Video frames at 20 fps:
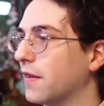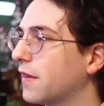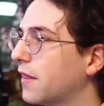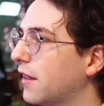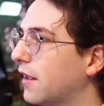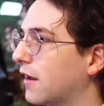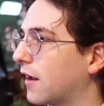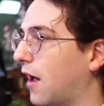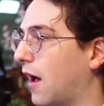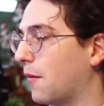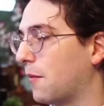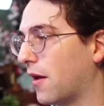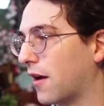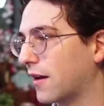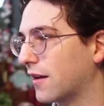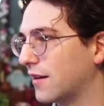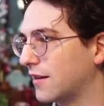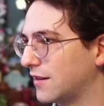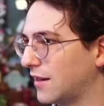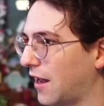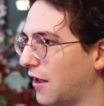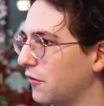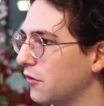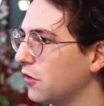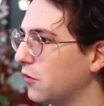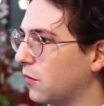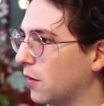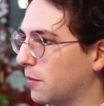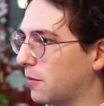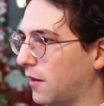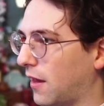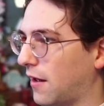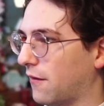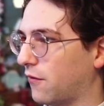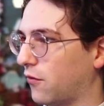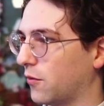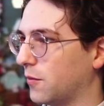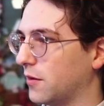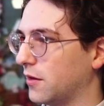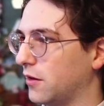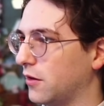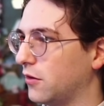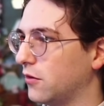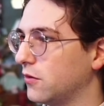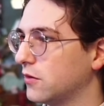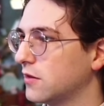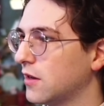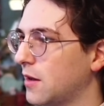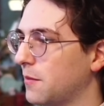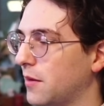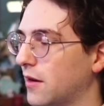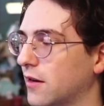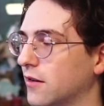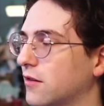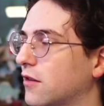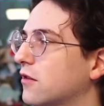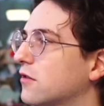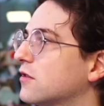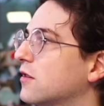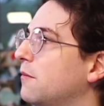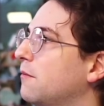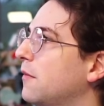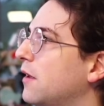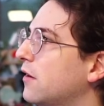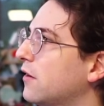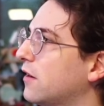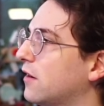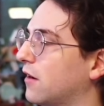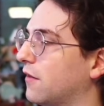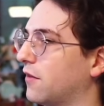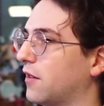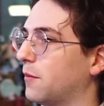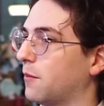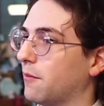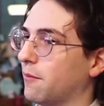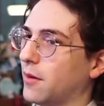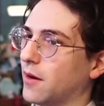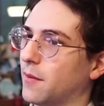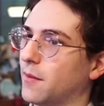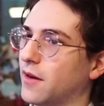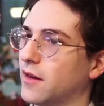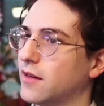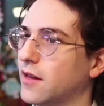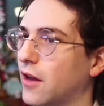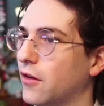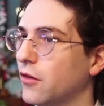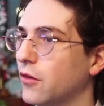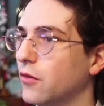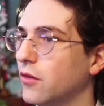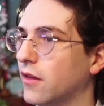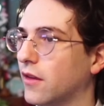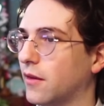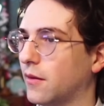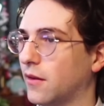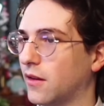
thing, I'm not gonna tell you what platform to use because there's a million of them, but I'm gonna tell you the